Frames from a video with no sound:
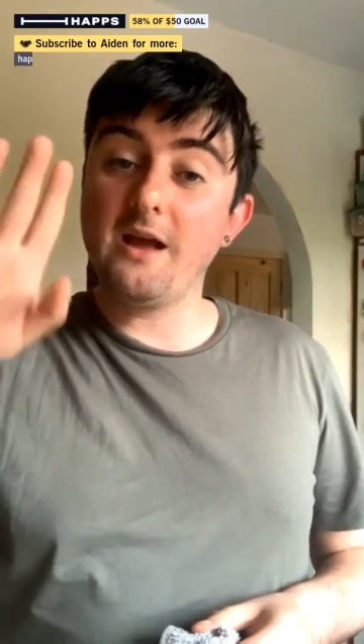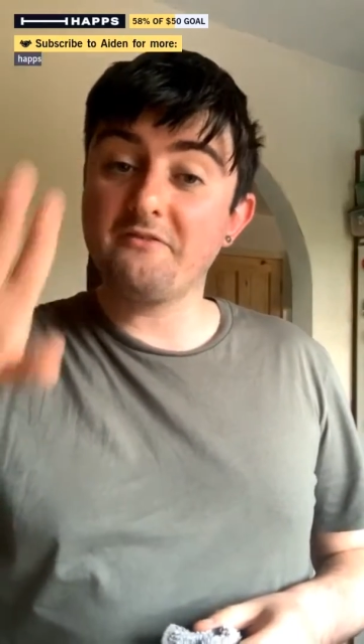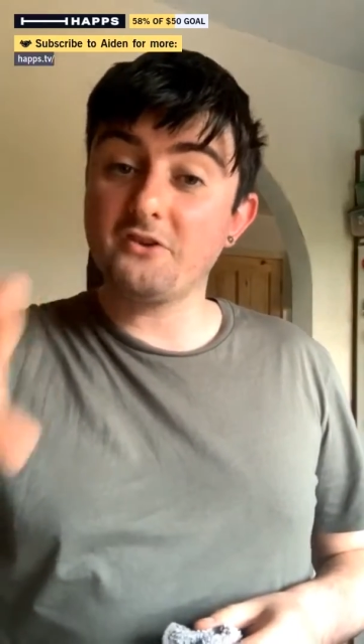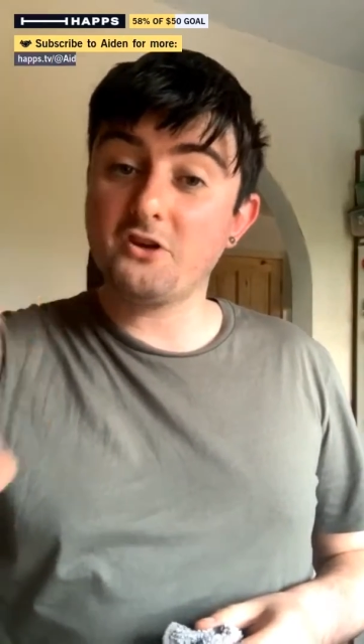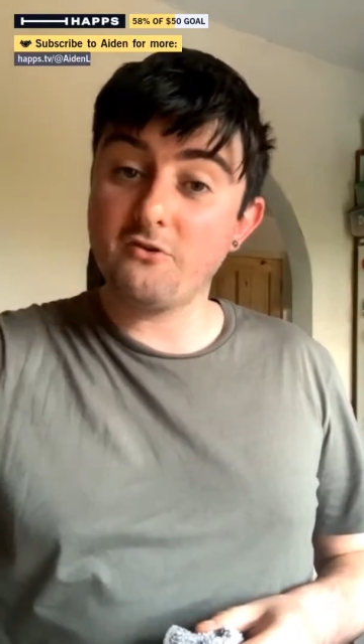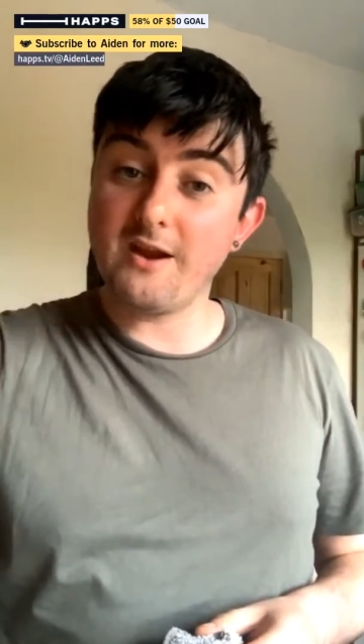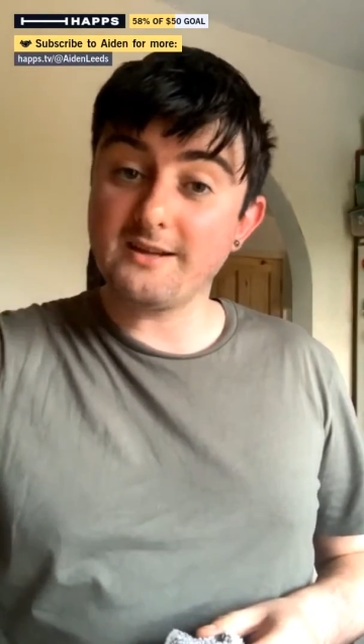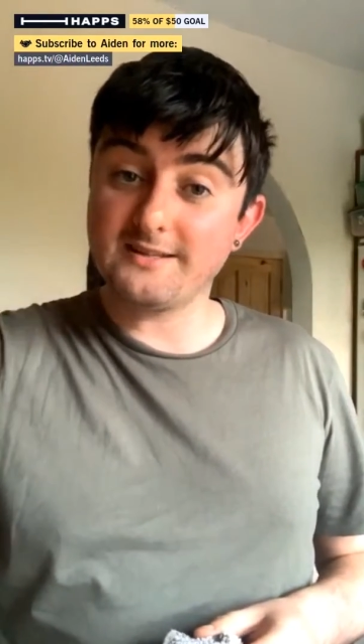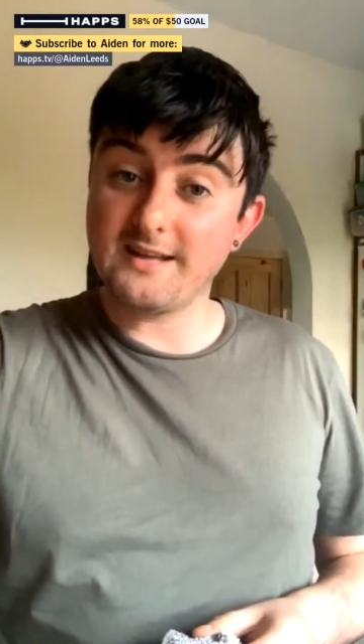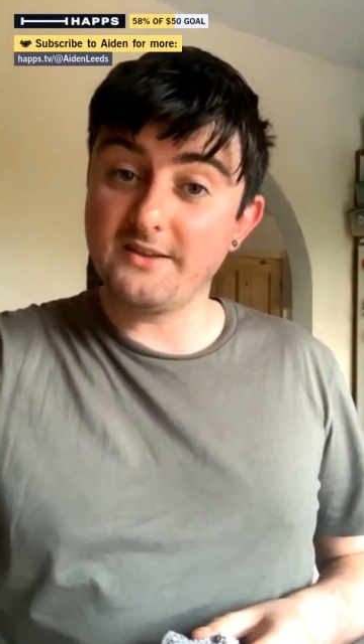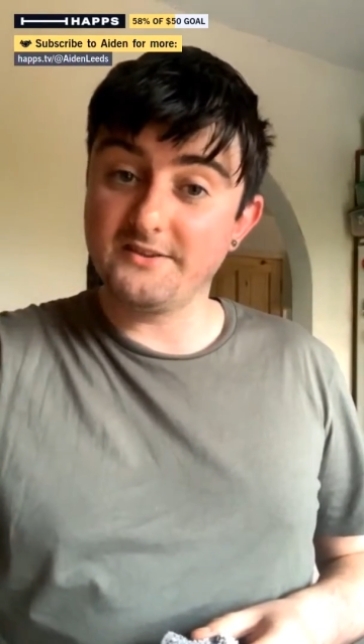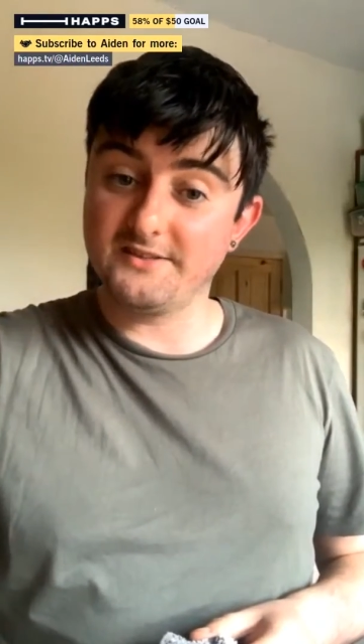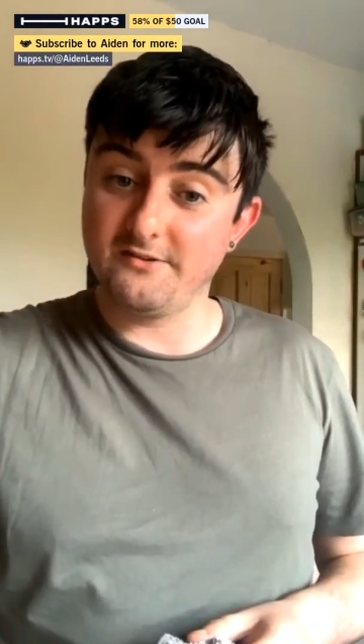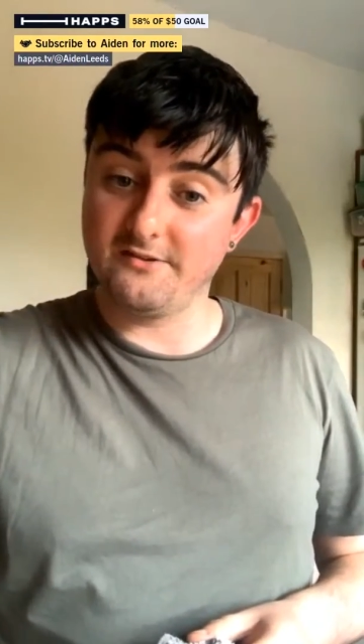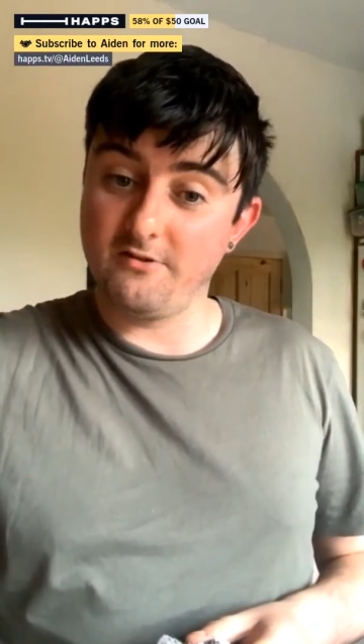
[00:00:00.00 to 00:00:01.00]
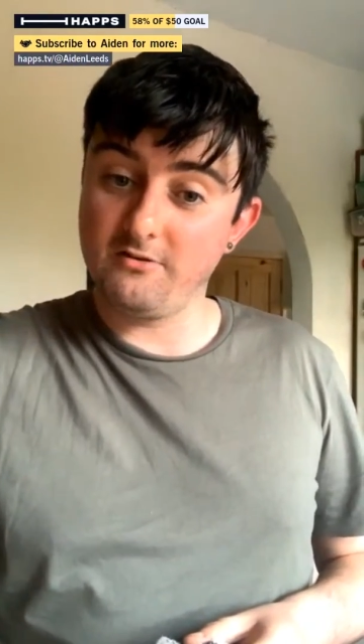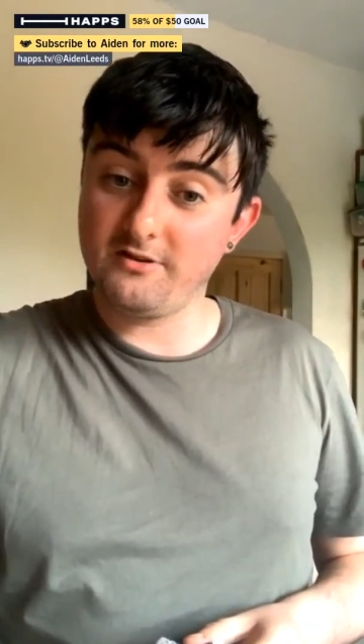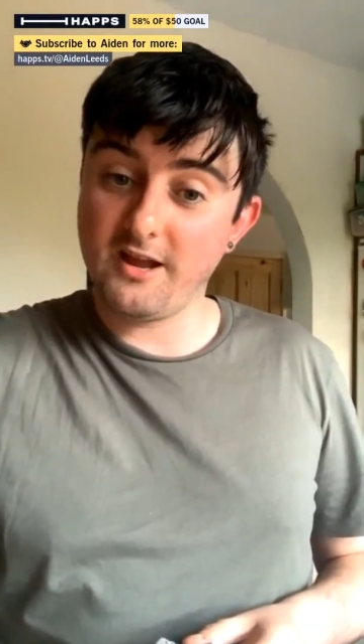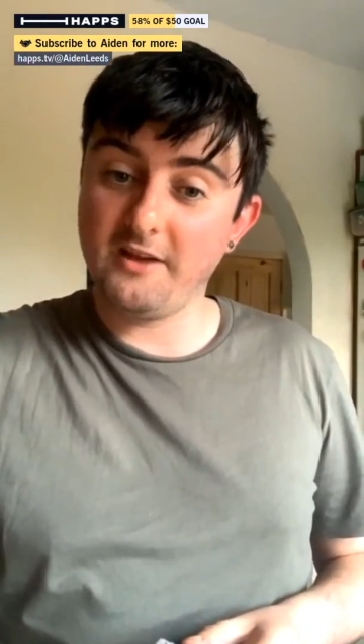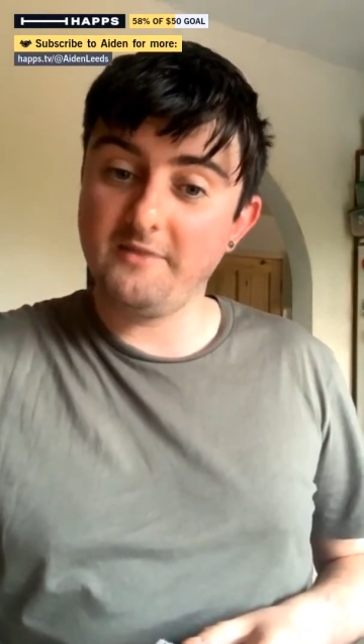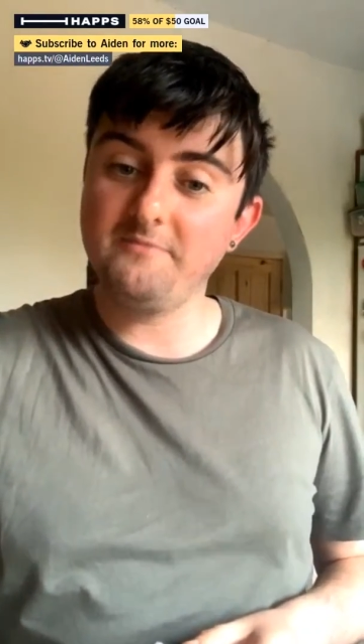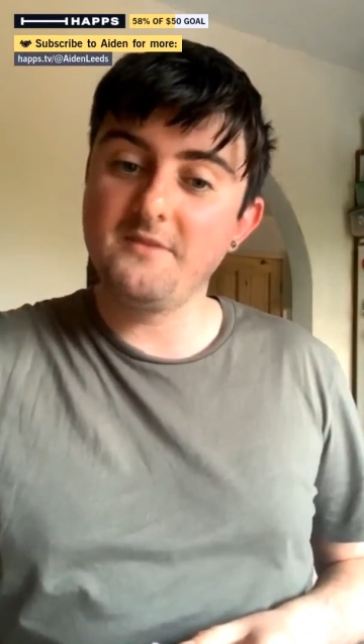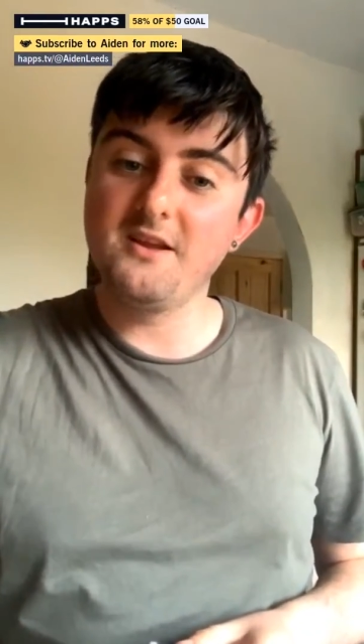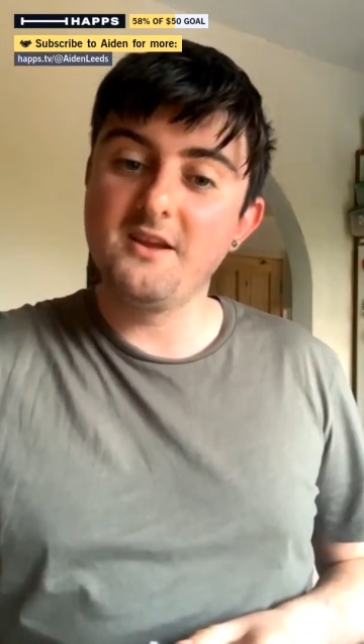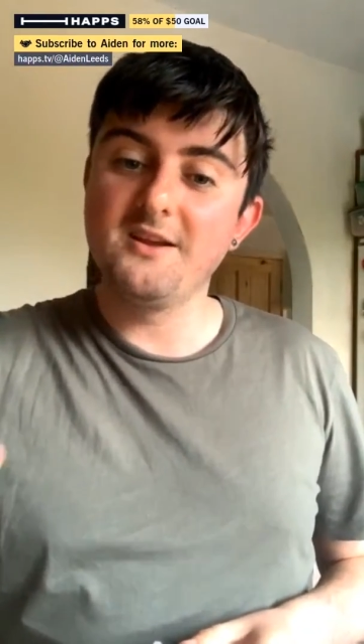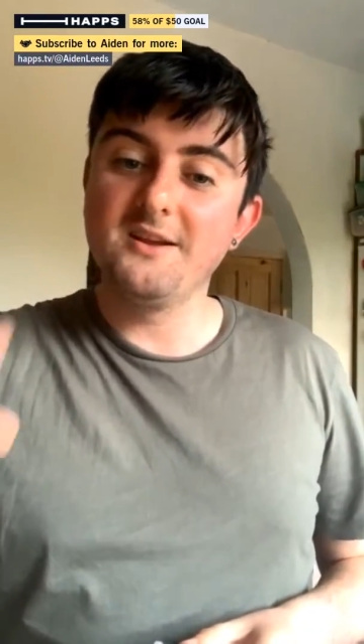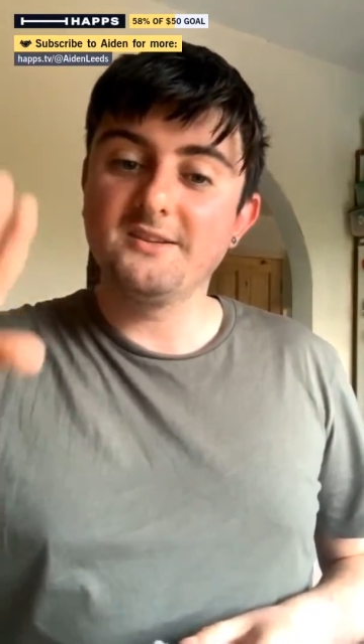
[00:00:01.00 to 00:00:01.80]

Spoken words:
So we have a correct answer, okay?